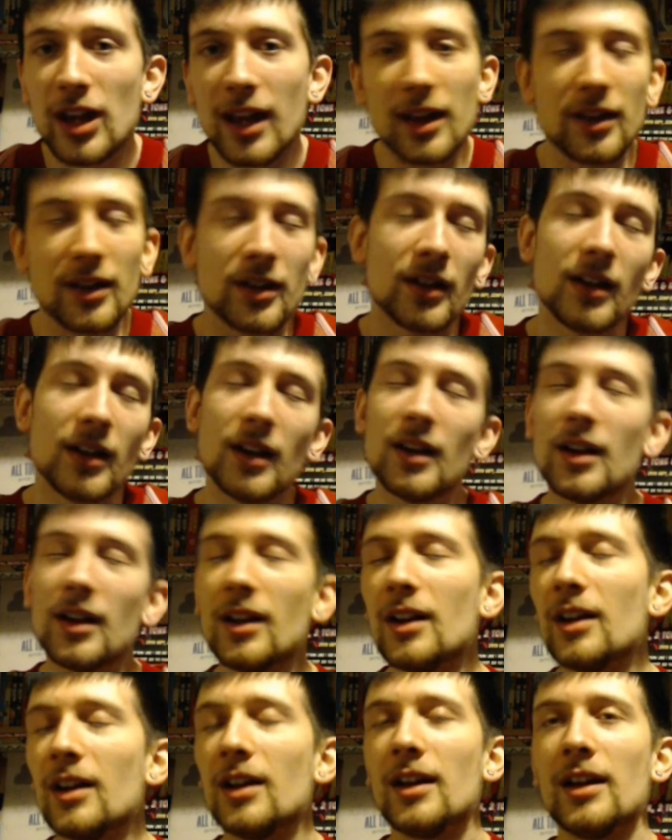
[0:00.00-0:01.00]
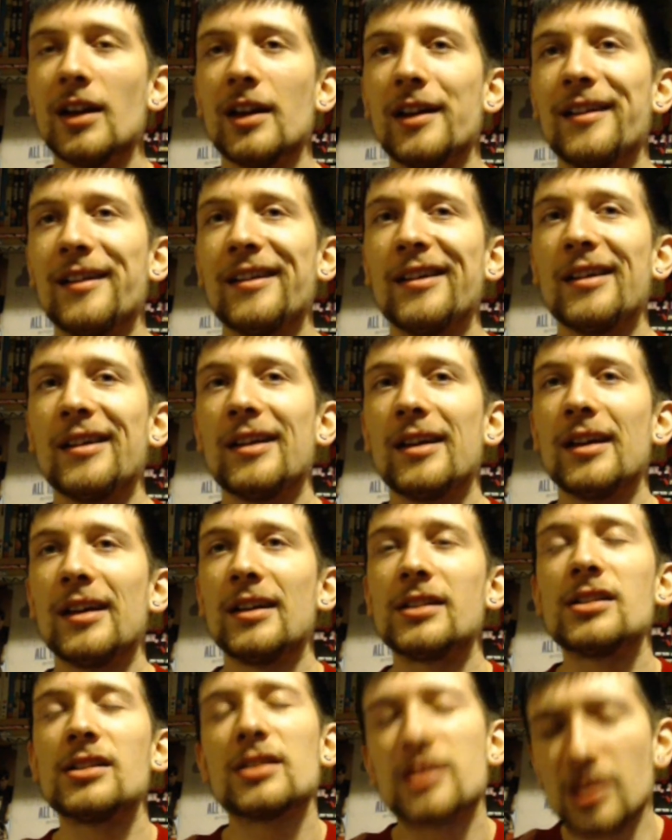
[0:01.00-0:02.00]
and
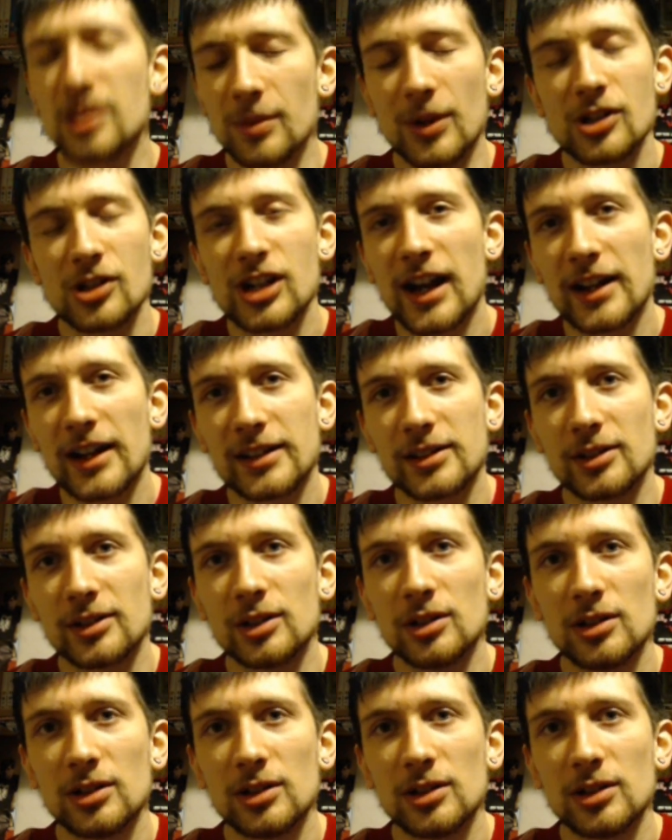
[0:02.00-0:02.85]
it's just too much hassle.